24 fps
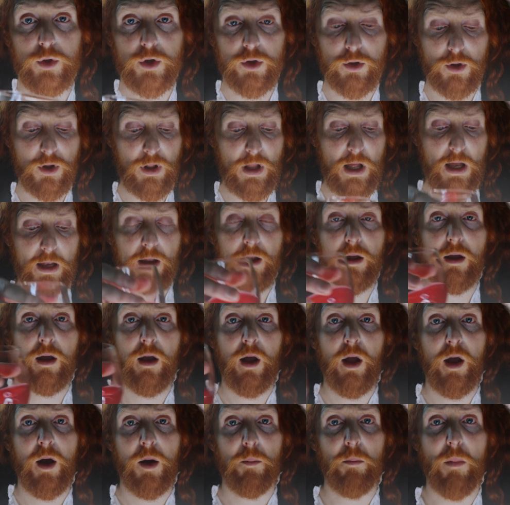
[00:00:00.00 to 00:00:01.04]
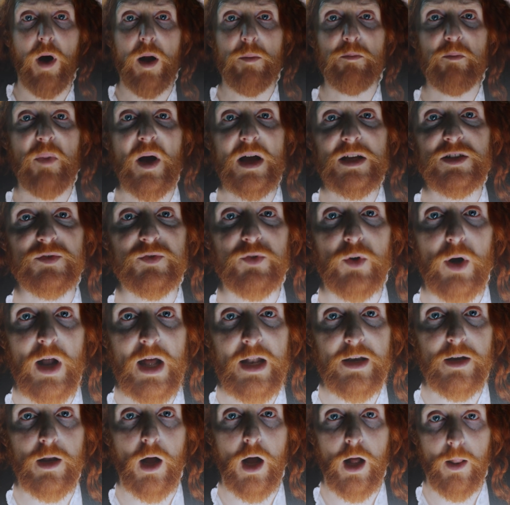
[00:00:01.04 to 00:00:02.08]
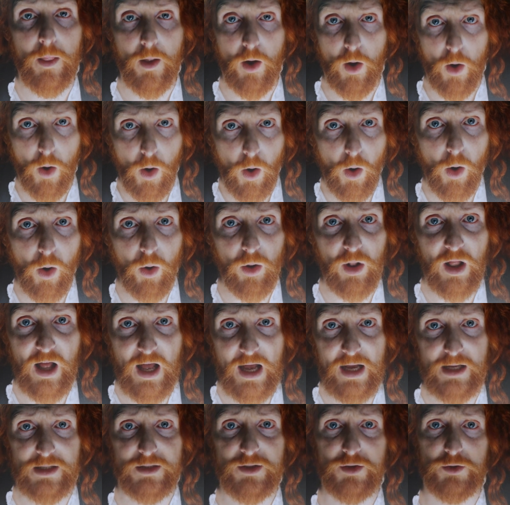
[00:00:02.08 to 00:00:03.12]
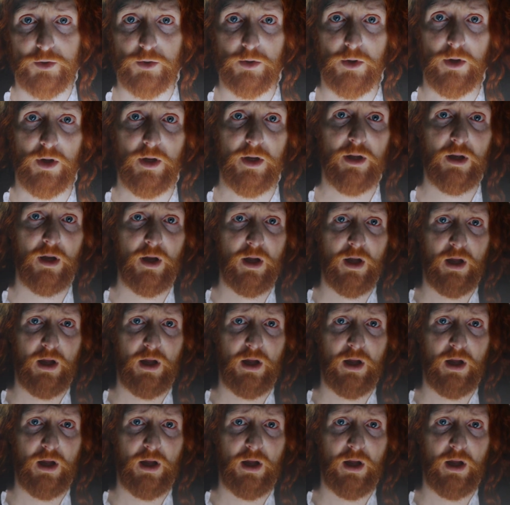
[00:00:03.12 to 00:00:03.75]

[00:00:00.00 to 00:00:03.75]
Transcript: You're like my best friend on the whole asteroid.